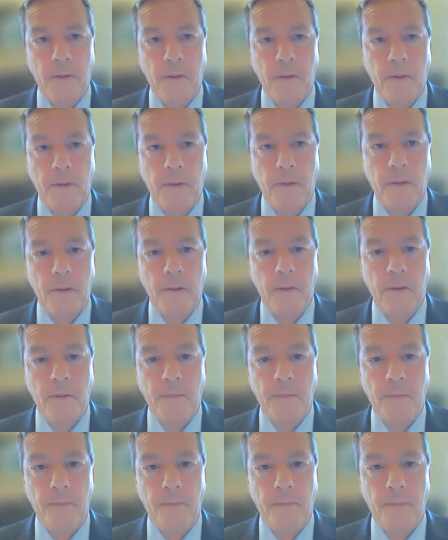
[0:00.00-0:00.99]

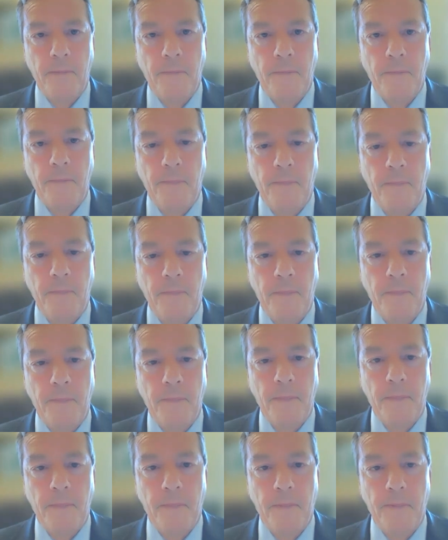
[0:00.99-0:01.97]

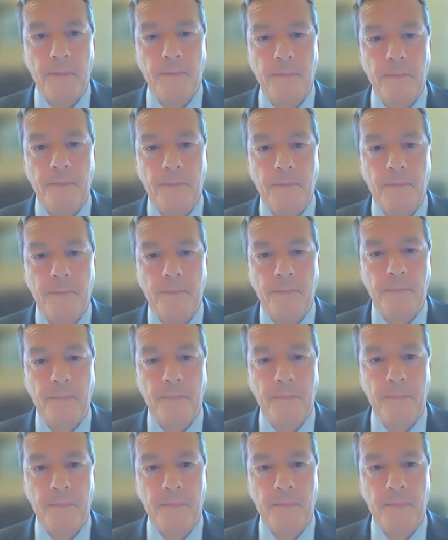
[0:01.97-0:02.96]

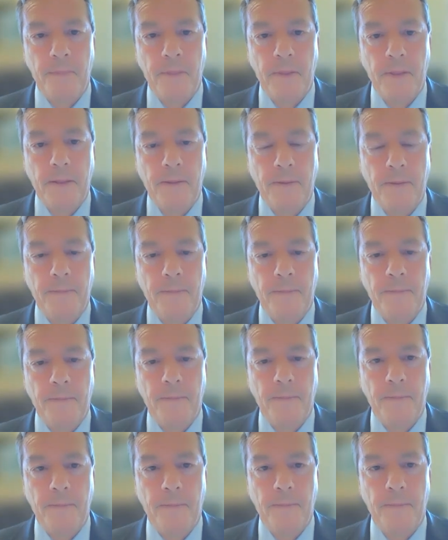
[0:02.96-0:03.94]

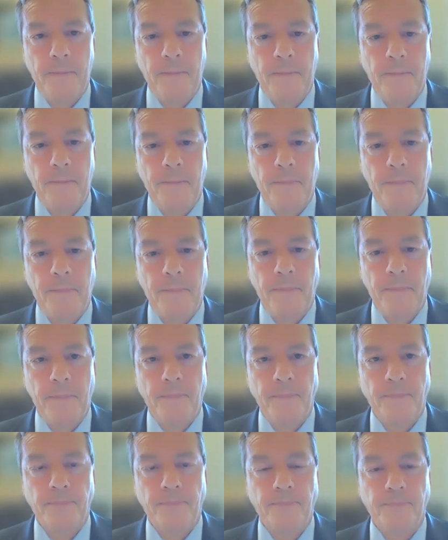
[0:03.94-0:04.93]

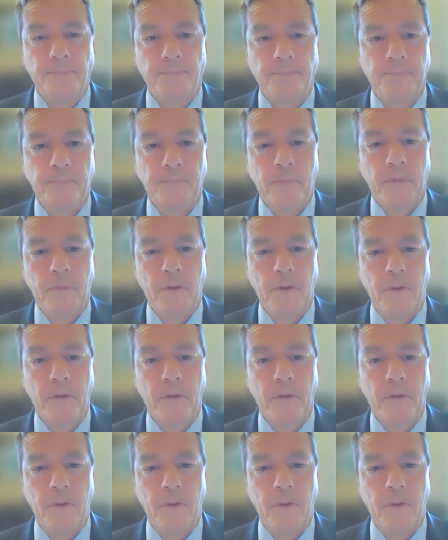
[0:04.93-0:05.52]
The person shown says nothing.